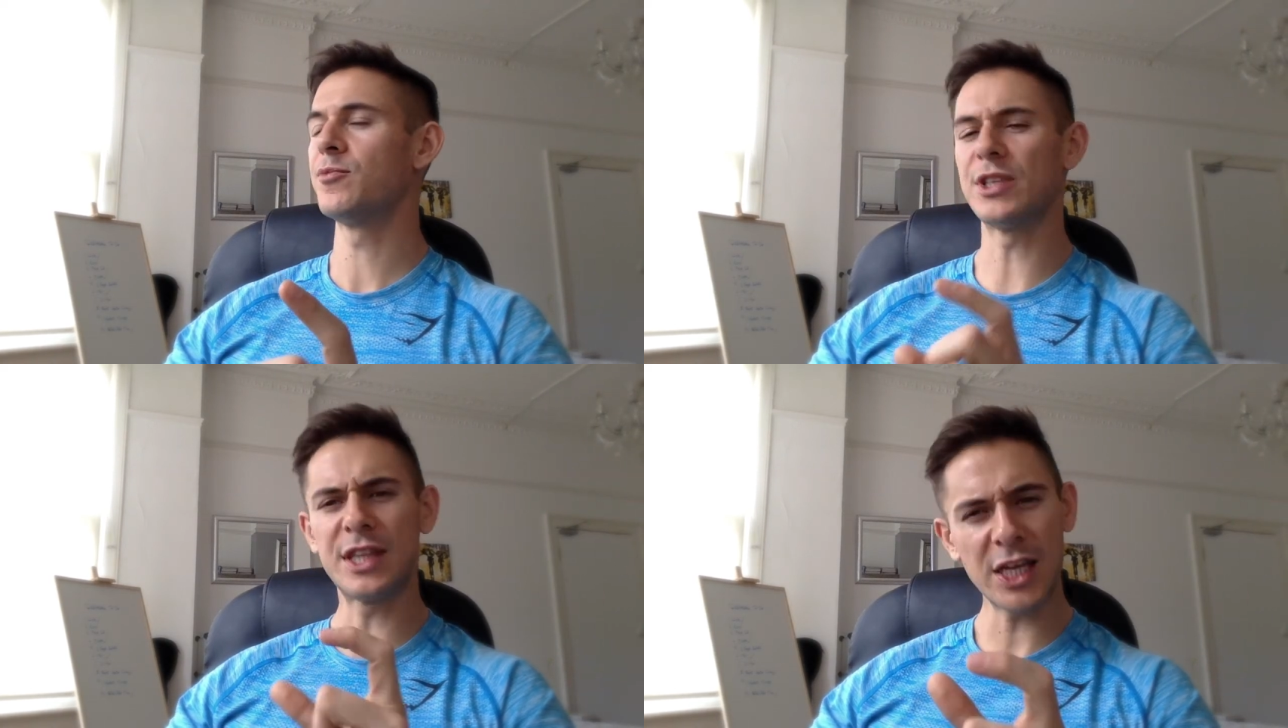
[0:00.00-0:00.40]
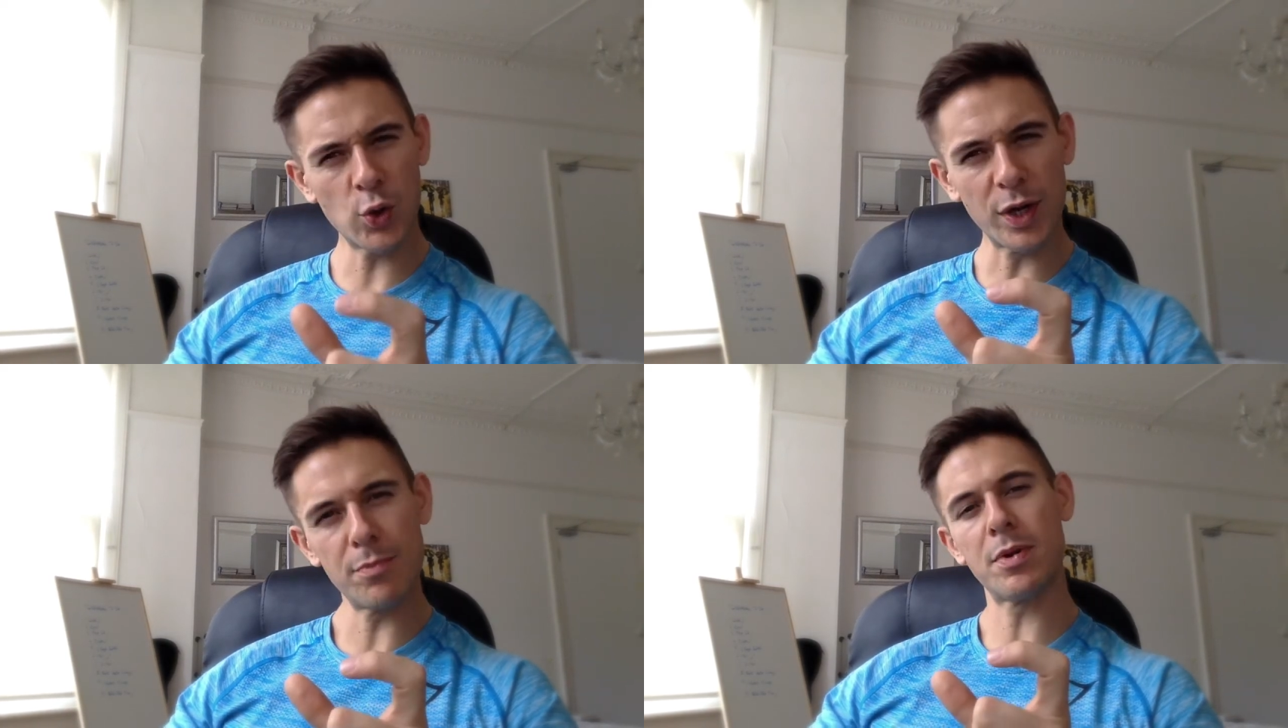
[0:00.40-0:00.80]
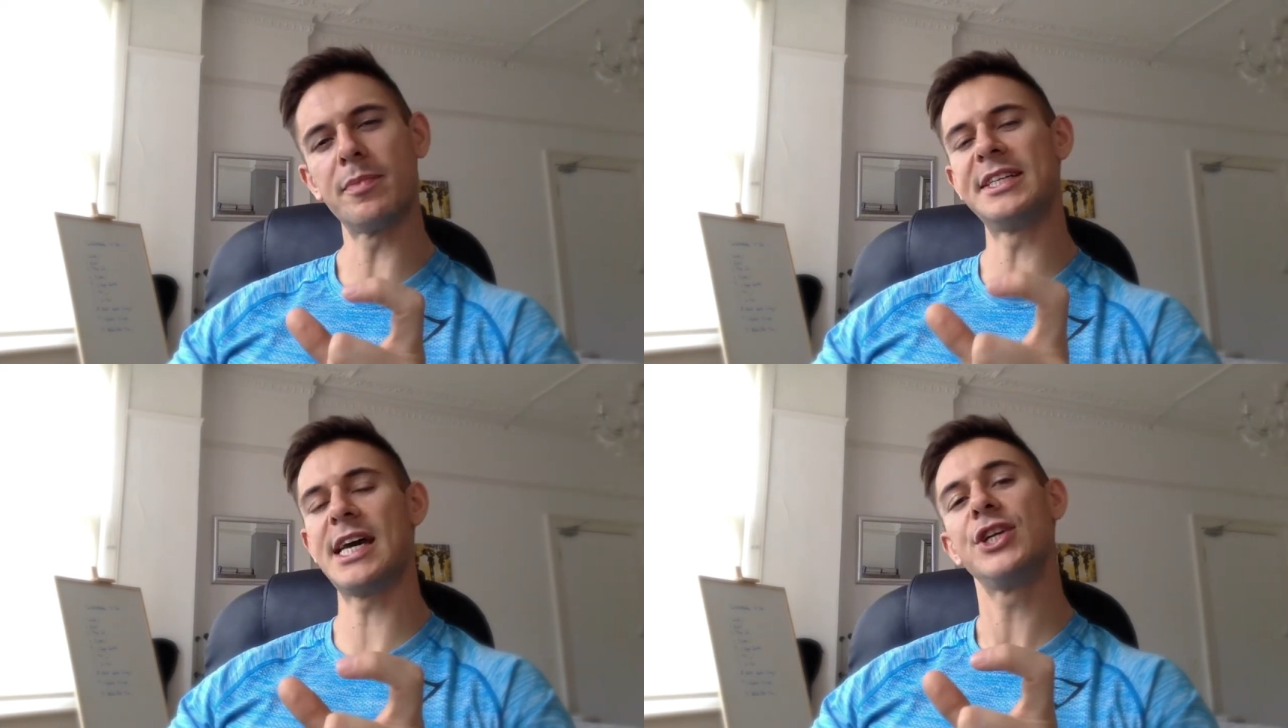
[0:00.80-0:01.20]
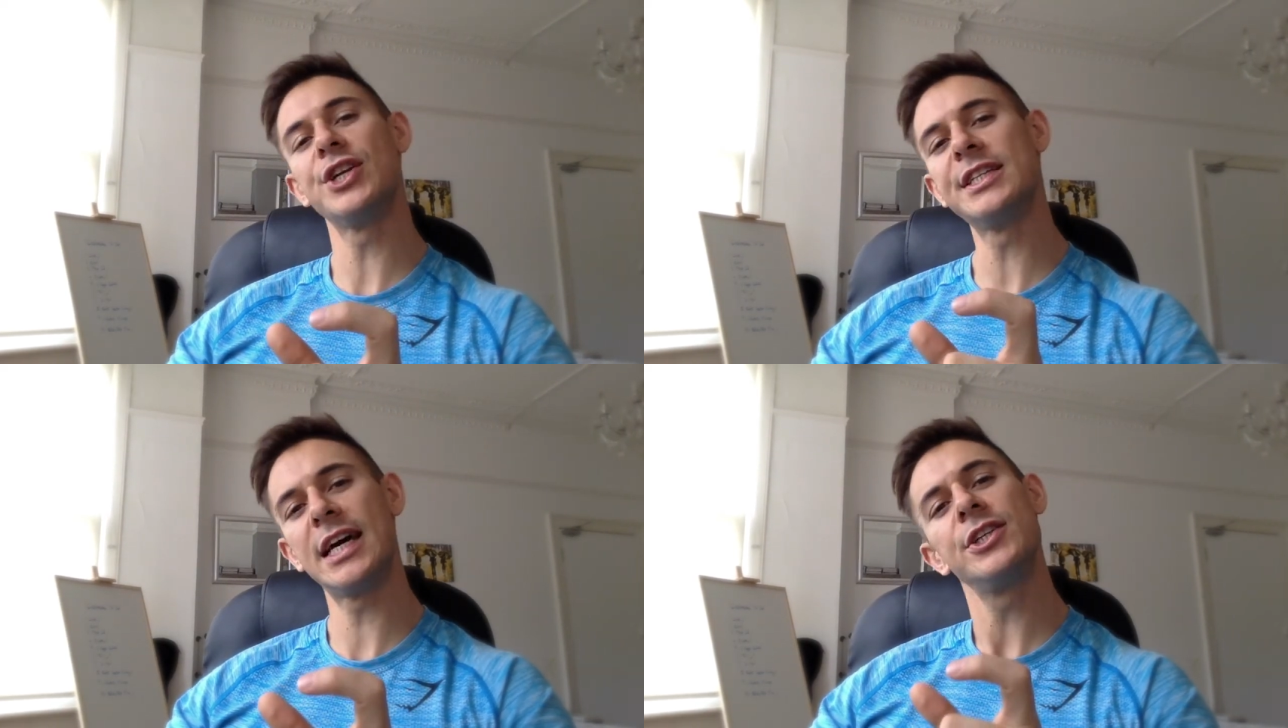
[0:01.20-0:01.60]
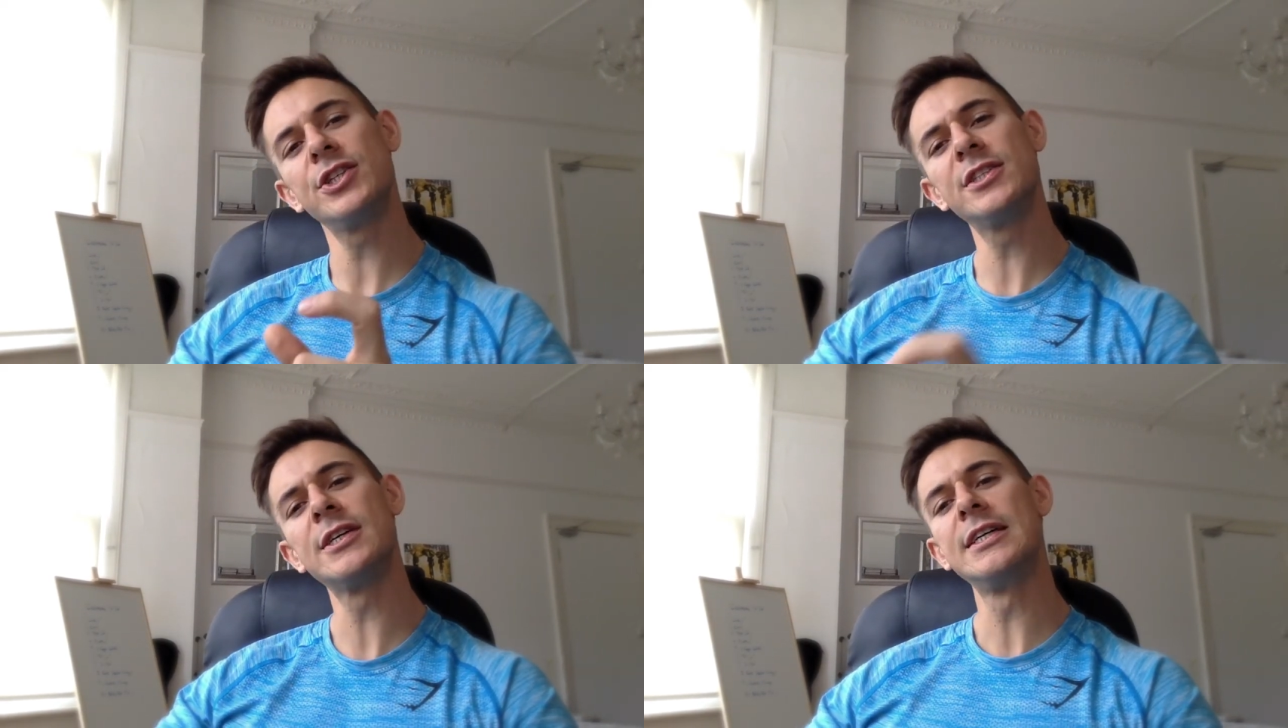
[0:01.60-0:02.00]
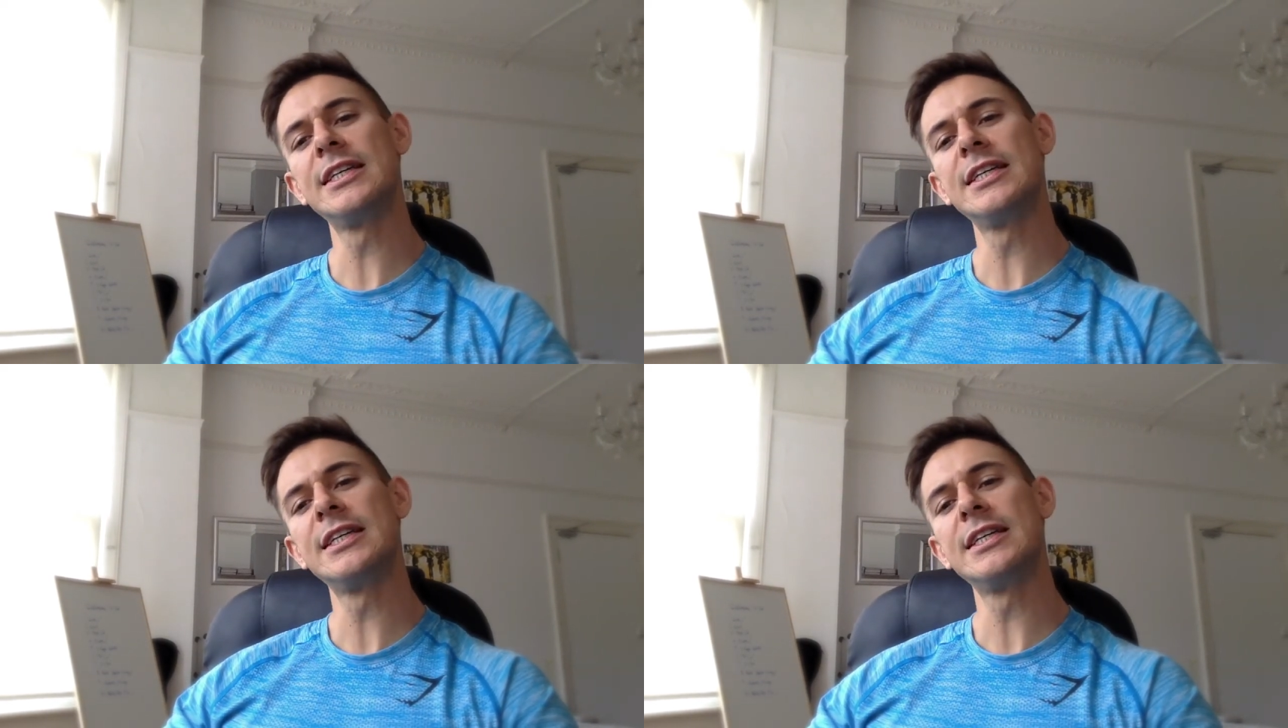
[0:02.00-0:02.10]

so there's a thing called implementation intentions,